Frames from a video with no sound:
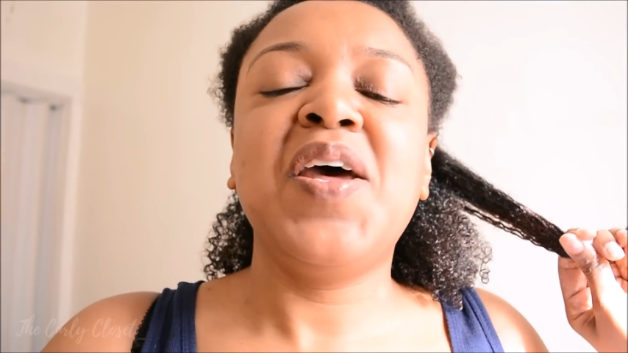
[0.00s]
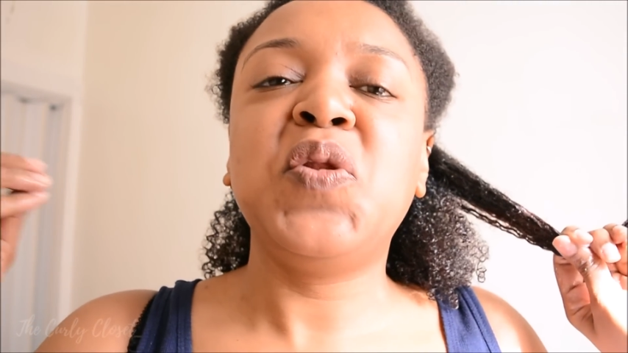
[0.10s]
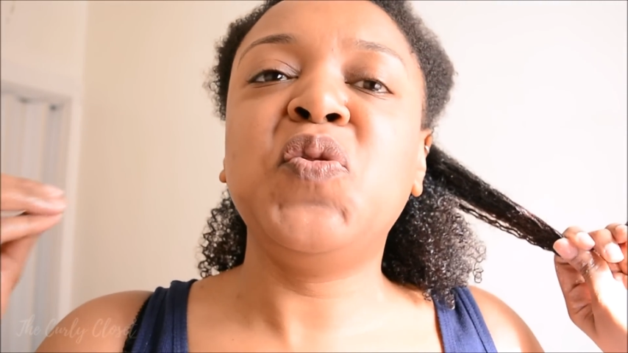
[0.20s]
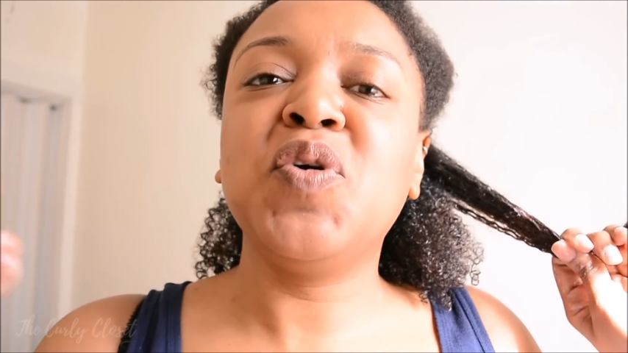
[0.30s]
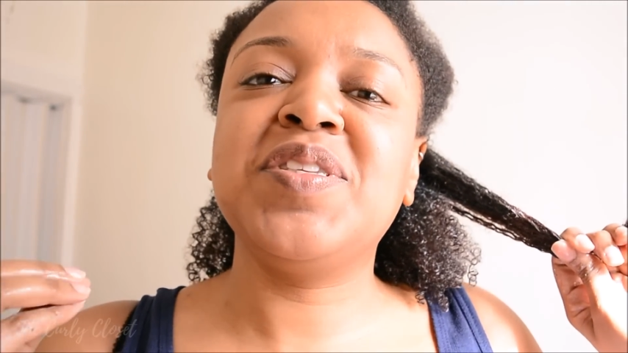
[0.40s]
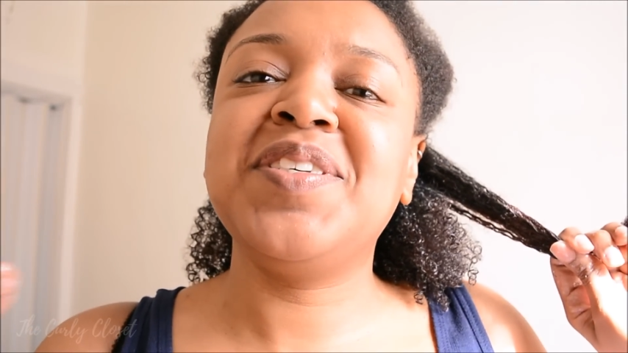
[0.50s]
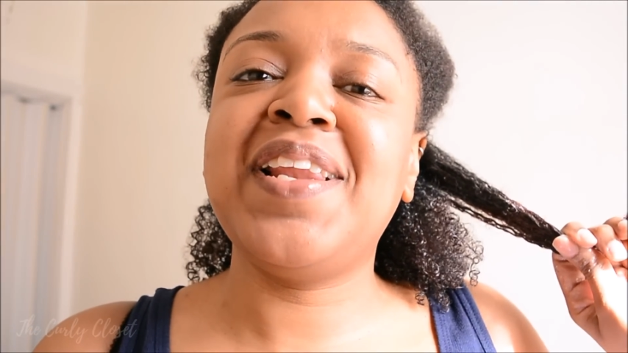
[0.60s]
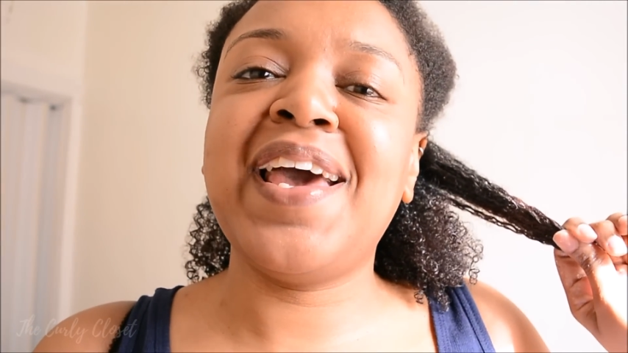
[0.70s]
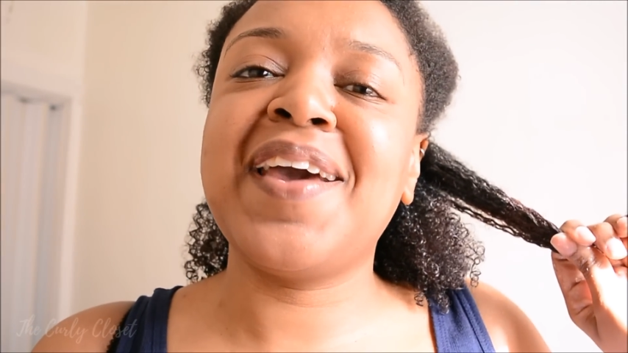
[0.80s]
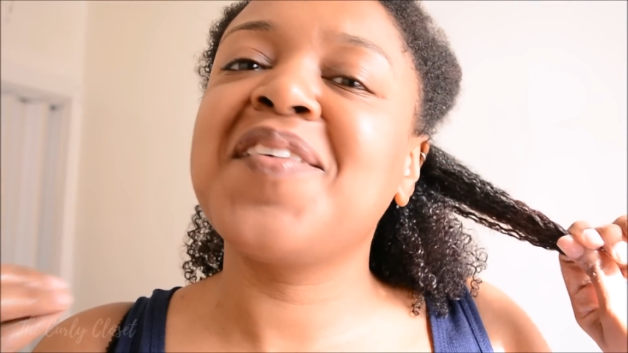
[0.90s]
not to
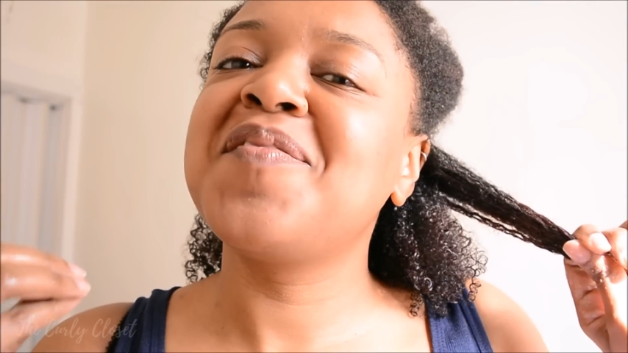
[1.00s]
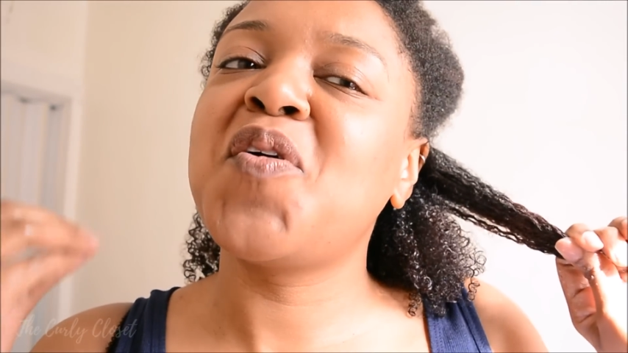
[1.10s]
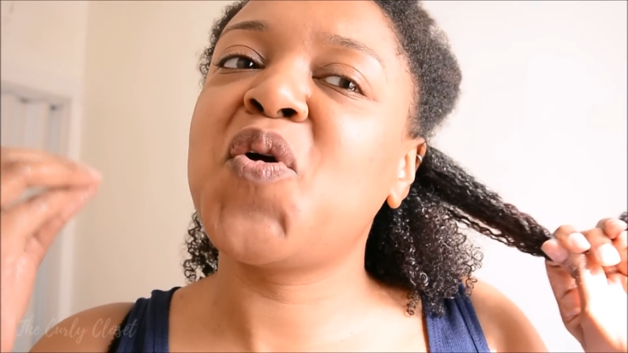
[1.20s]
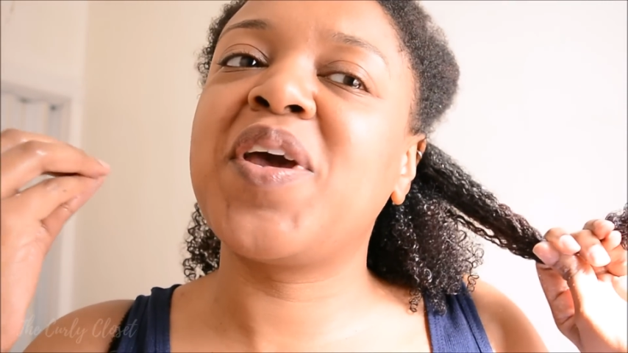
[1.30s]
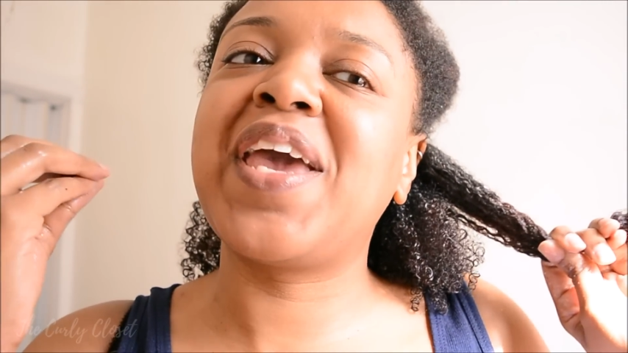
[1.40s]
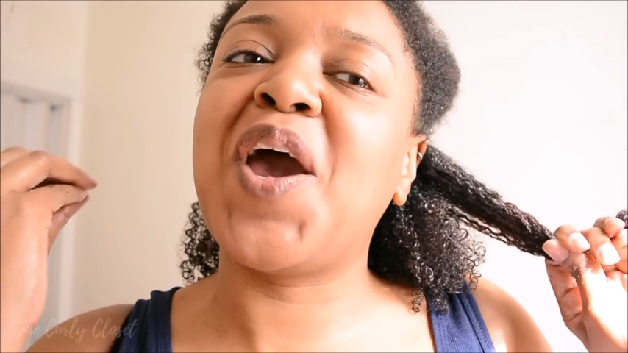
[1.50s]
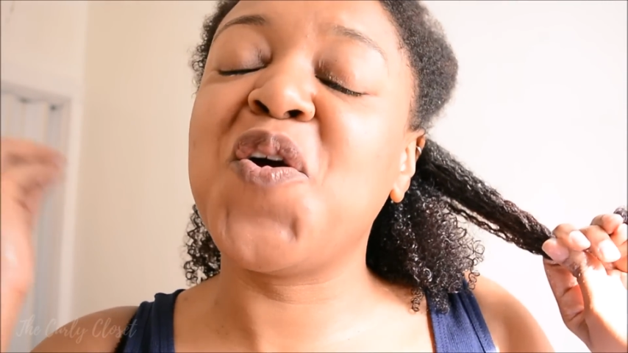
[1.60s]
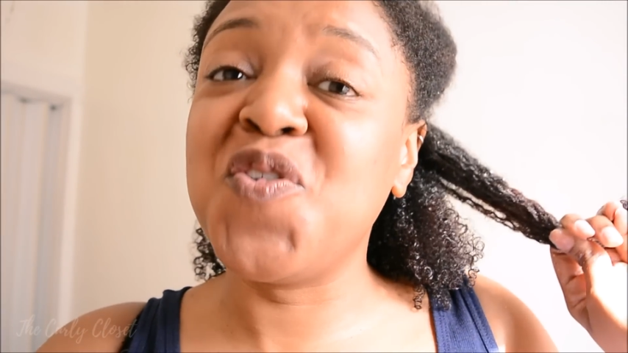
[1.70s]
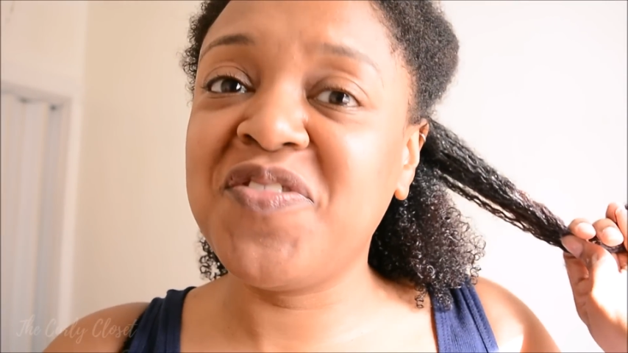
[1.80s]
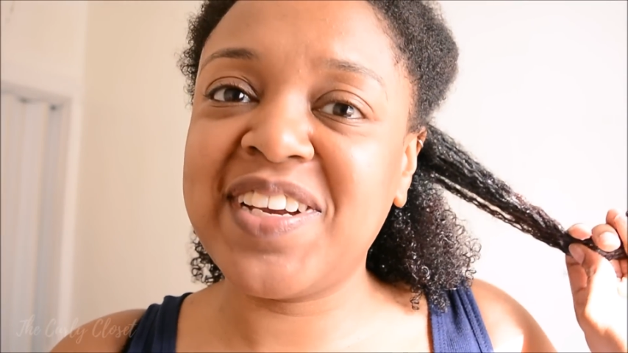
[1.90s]
like get
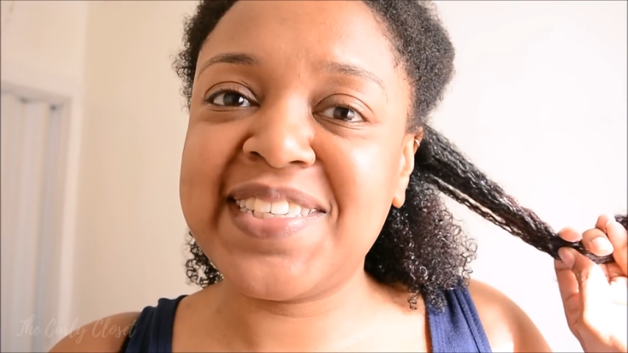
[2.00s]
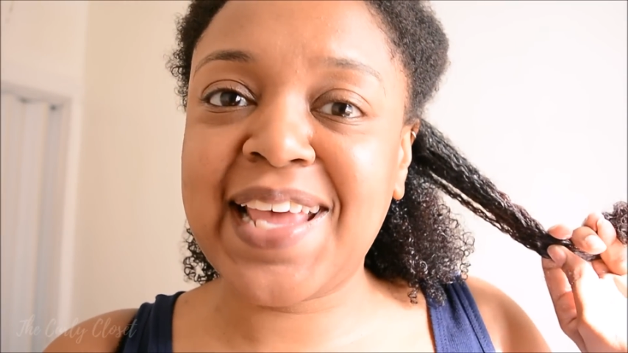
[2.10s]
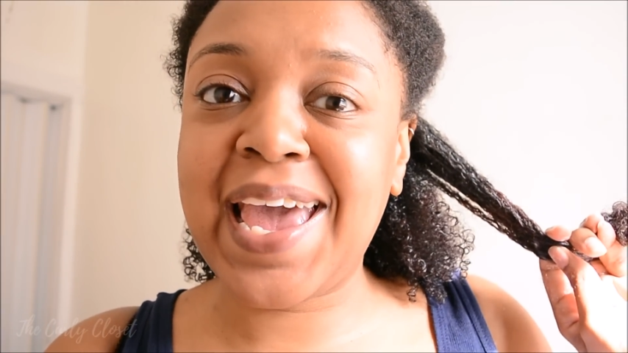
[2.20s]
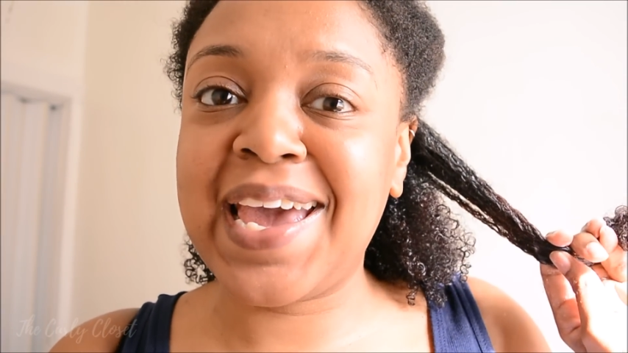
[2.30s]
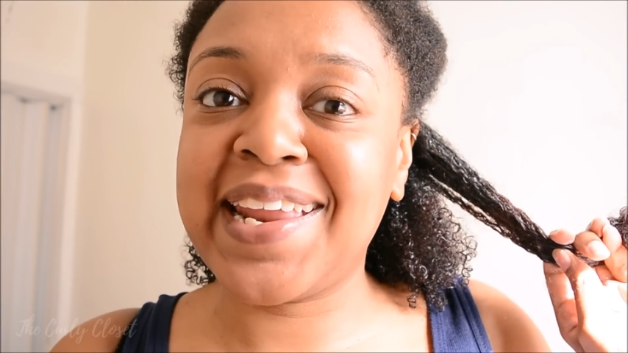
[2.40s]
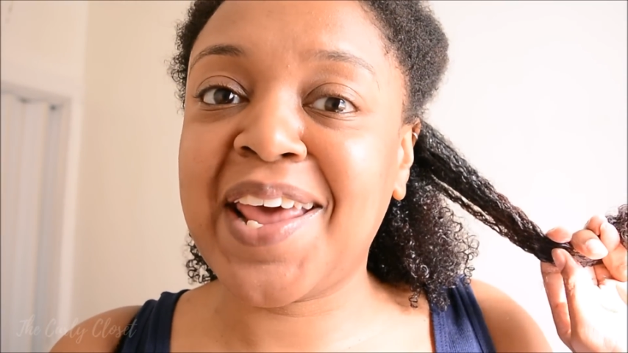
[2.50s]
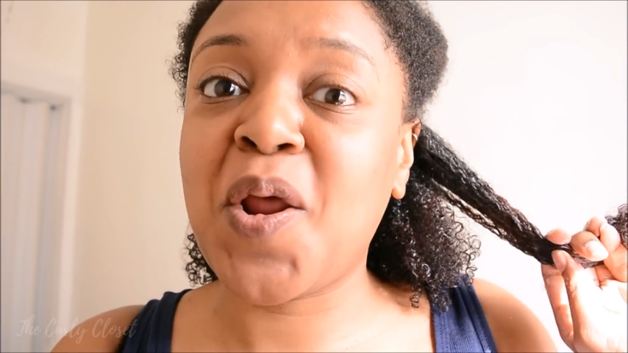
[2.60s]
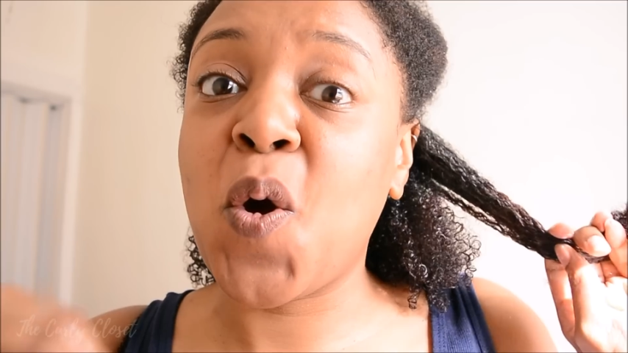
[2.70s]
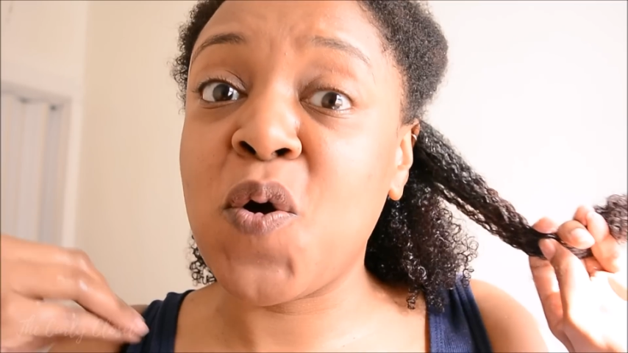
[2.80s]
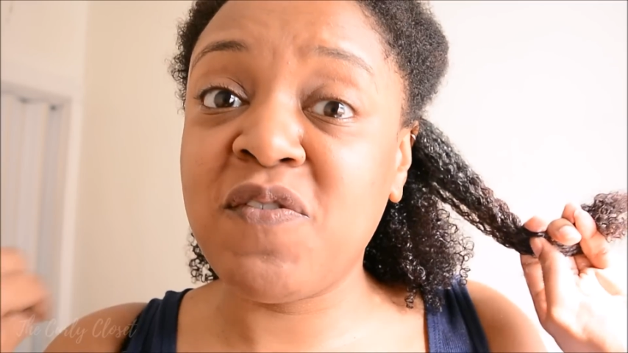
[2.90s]
overexcited and
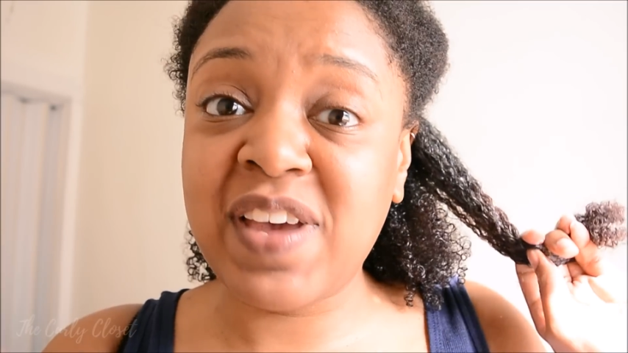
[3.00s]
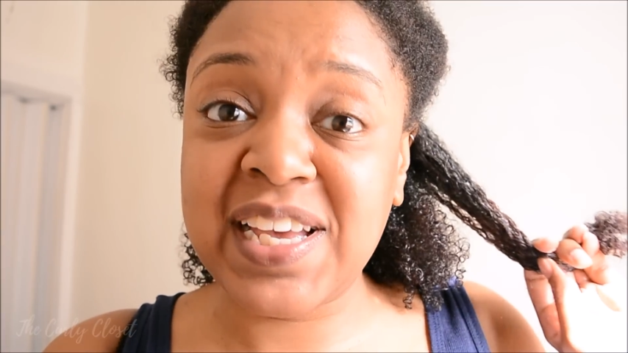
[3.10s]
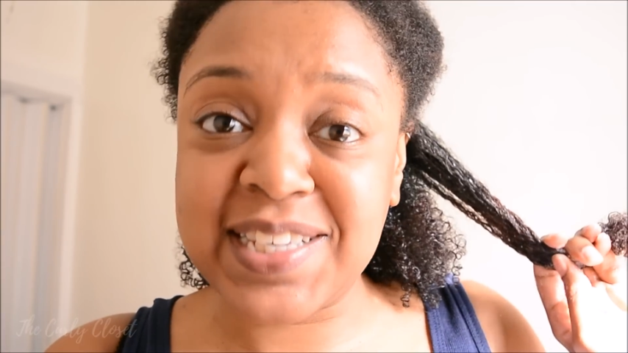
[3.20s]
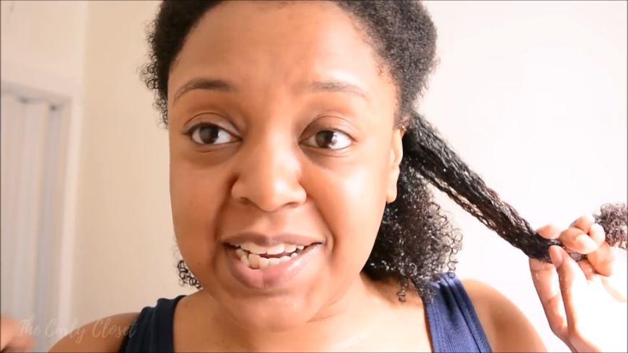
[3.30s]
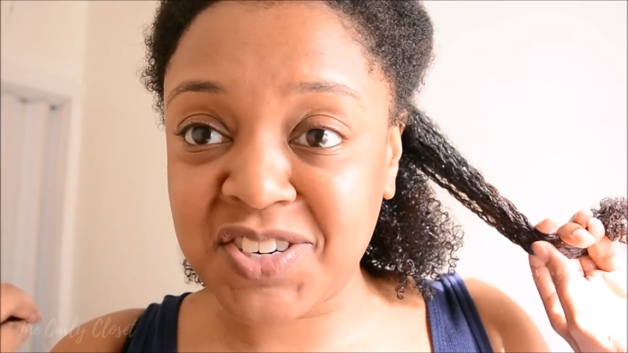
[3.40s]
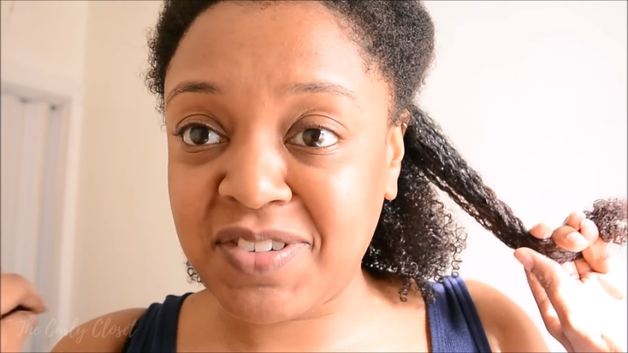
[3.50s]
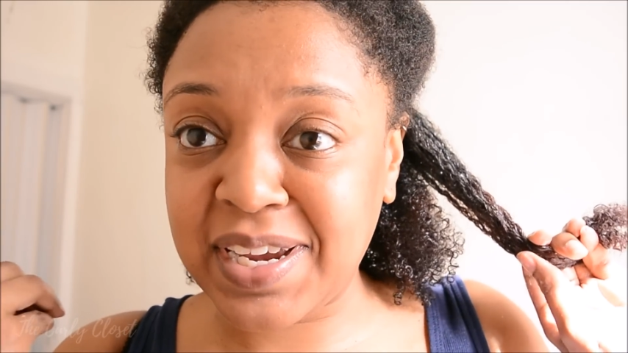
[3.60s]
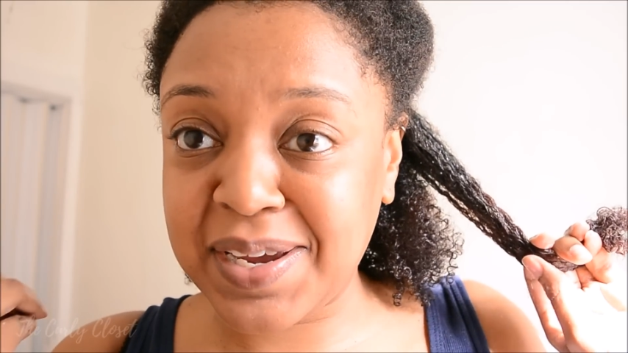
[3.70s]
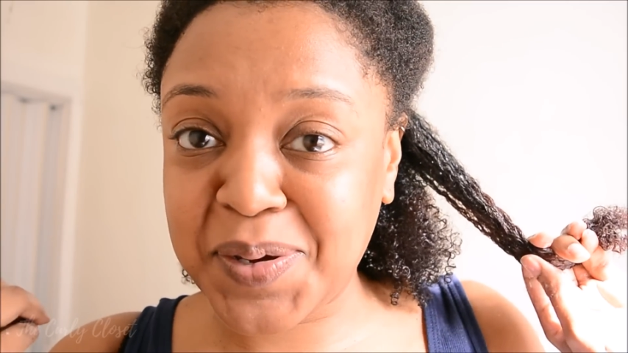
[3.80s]
over exaggerate,